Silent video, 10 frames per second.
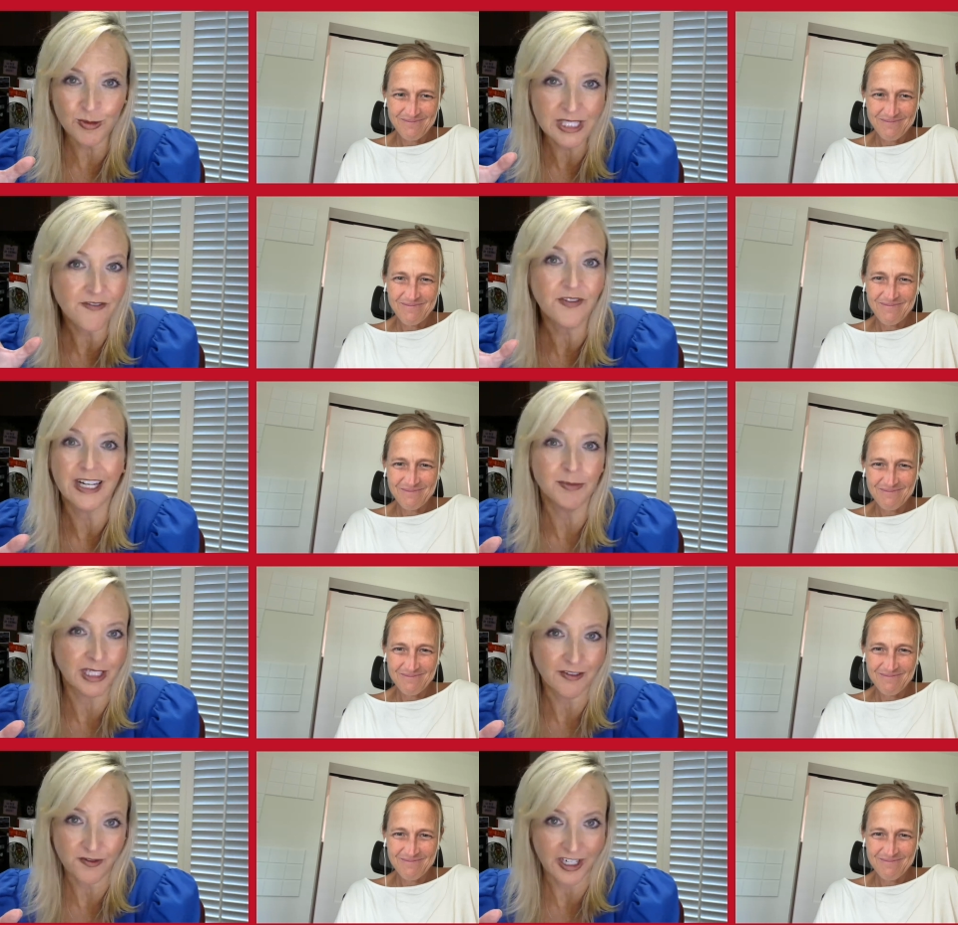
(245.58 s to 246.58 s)
Speaker 1: was a family
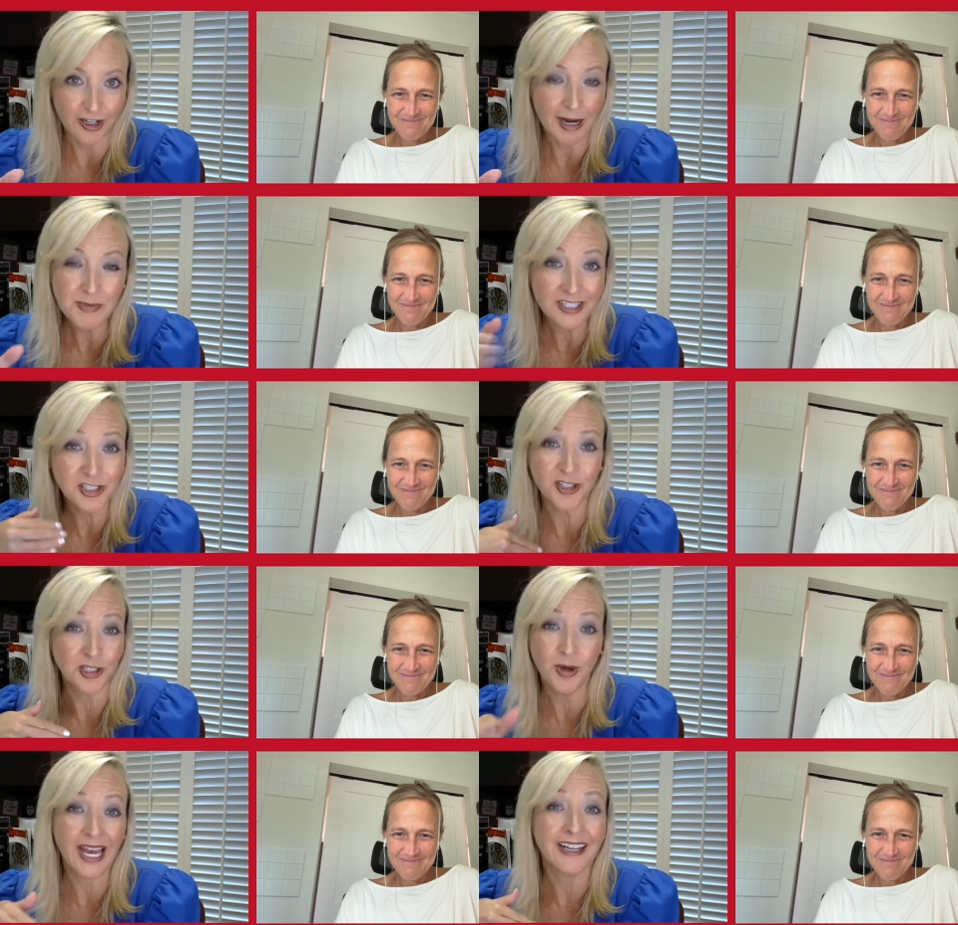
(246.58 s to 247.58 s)
affair. I'm not sure
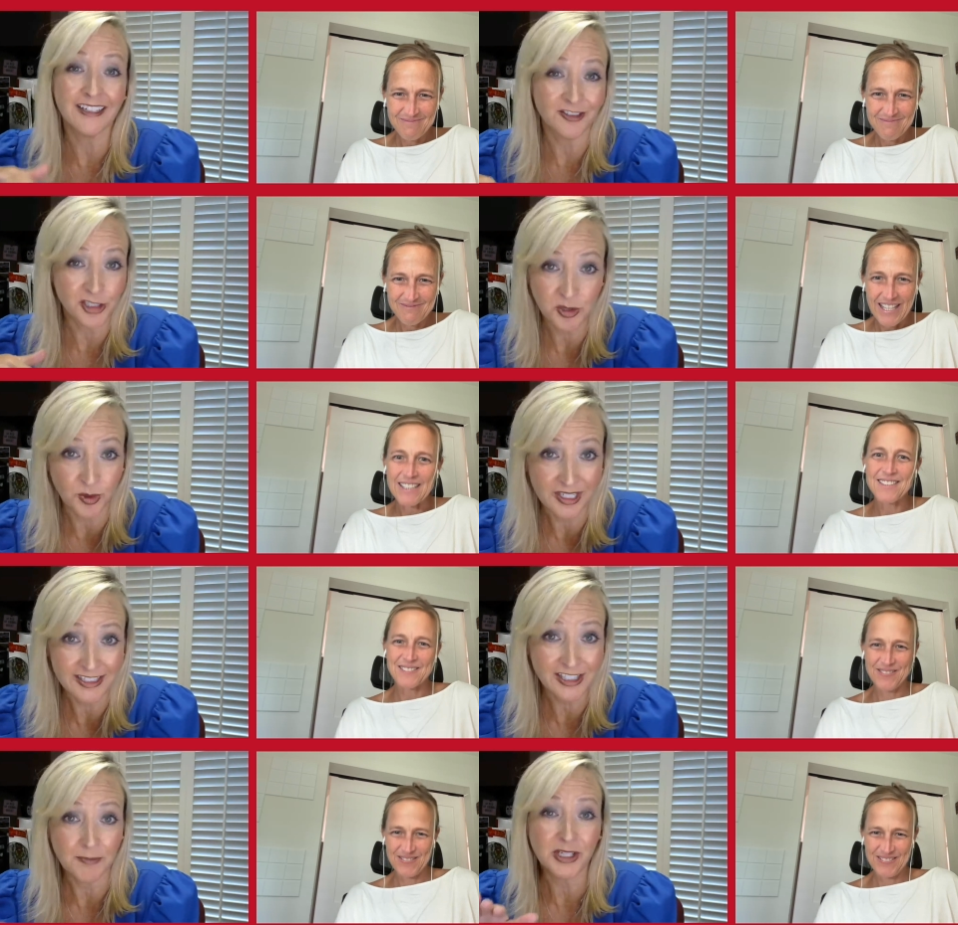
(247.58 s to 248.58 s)
you had another
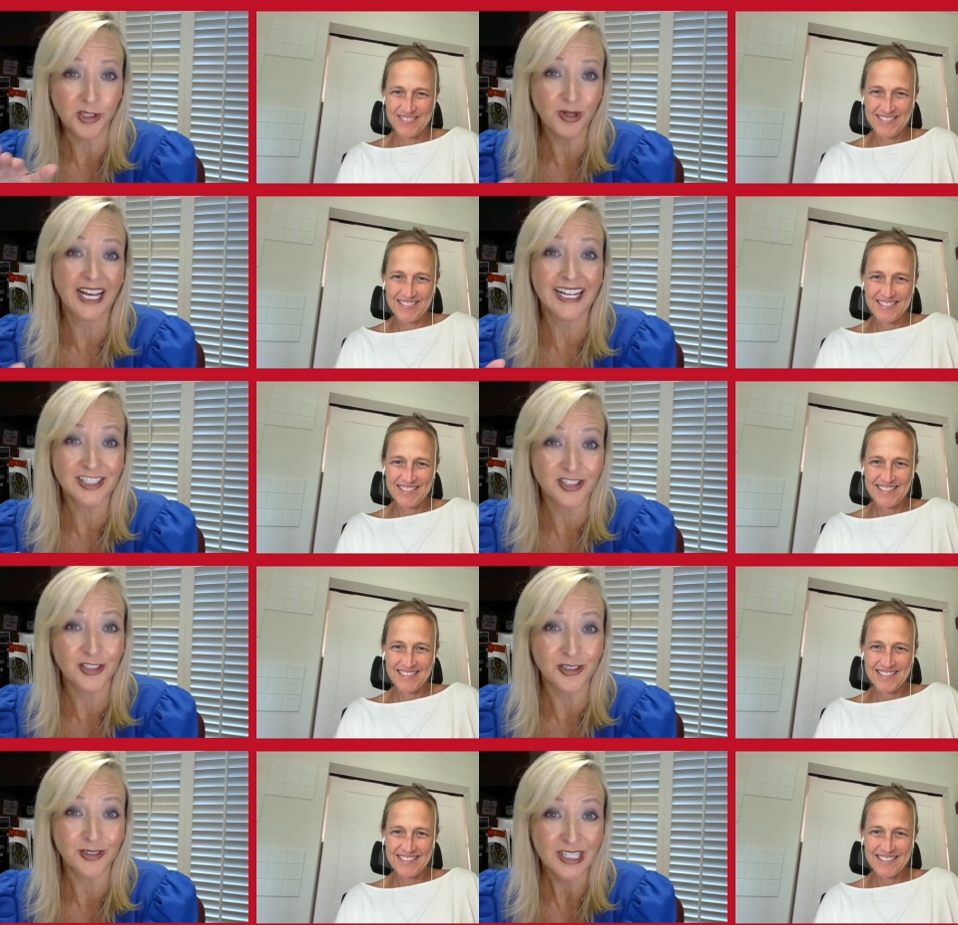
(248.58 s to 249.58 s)
choice. I mean, you had to
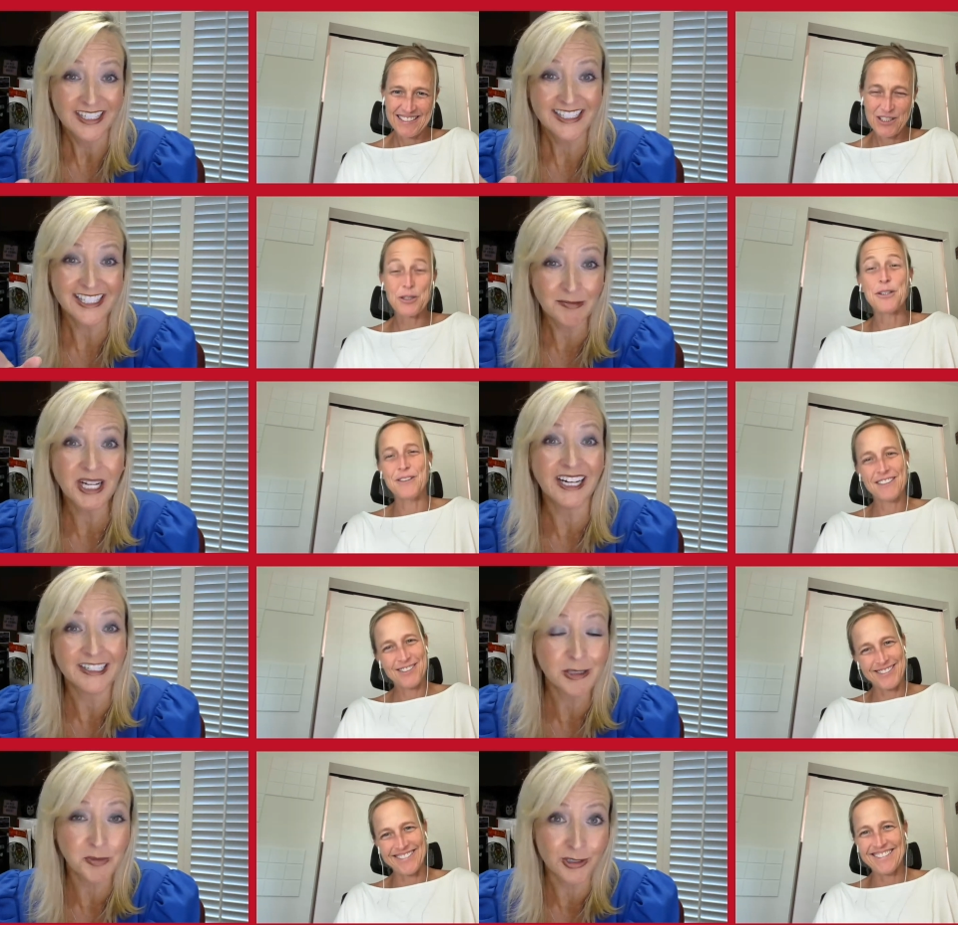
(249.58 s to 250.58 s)
do true, some kind
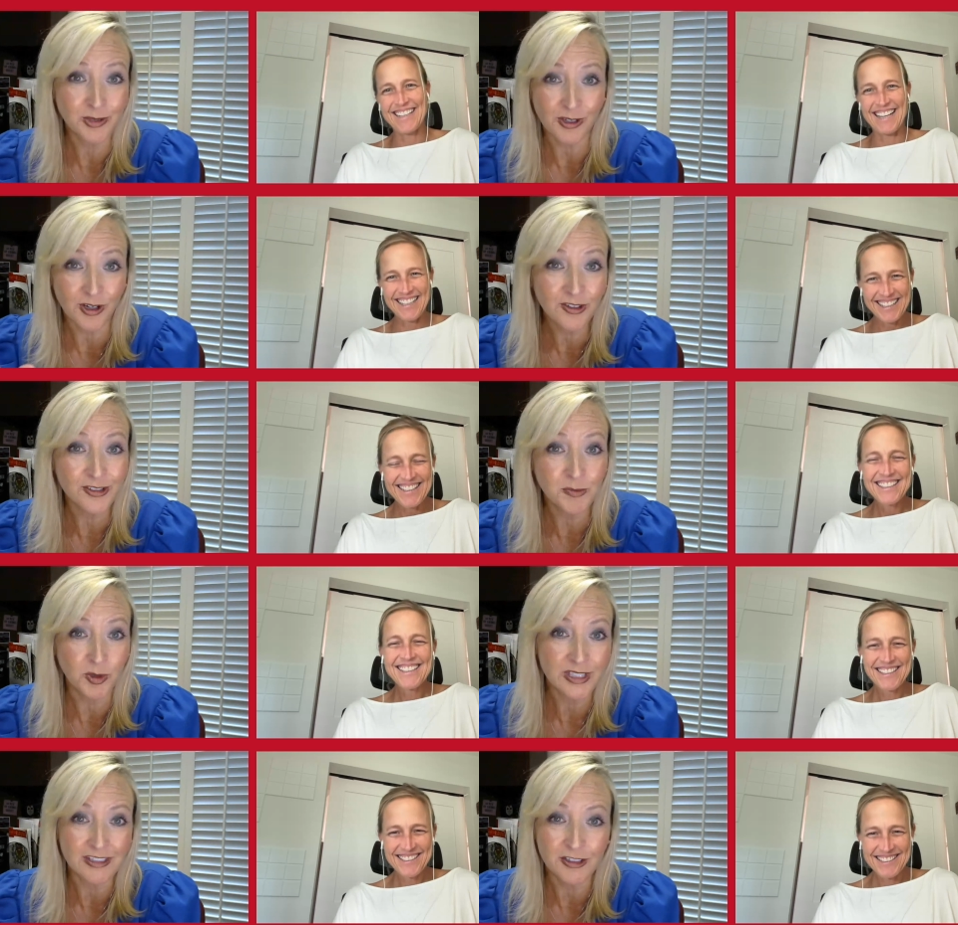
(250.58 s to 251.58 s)
true, of sport yeah. with all those
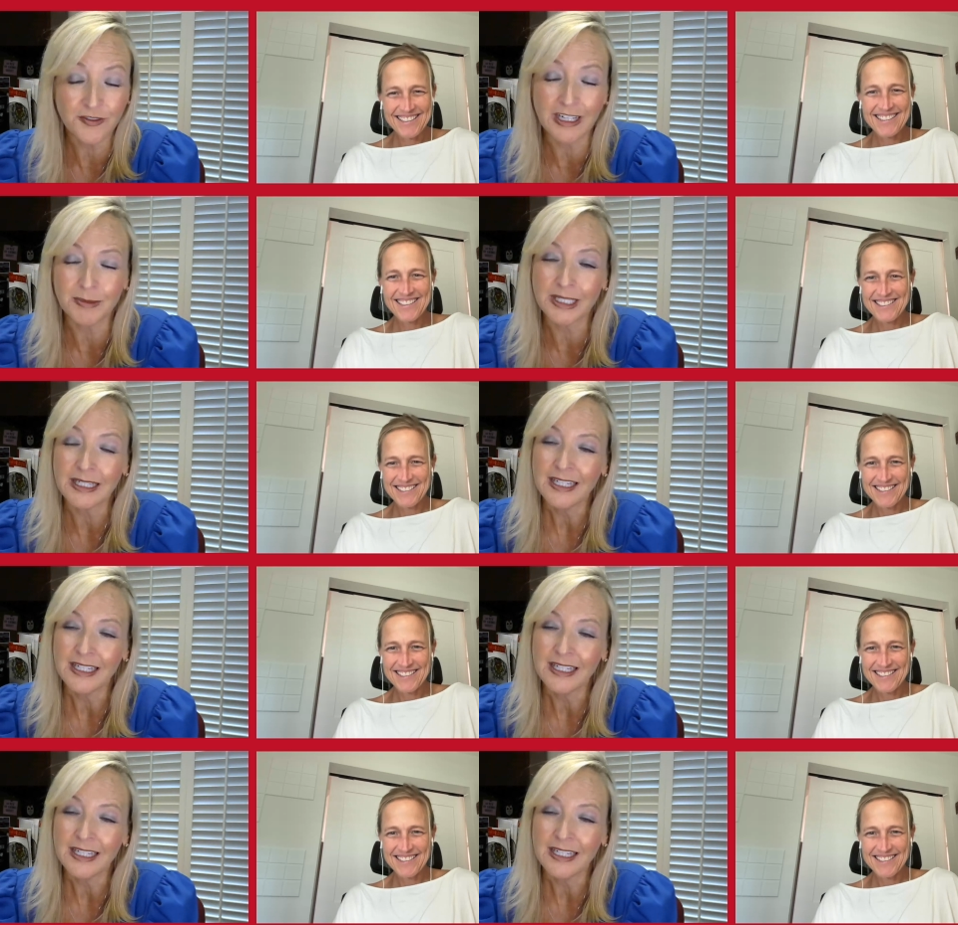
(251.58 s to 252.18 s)
boys in your family.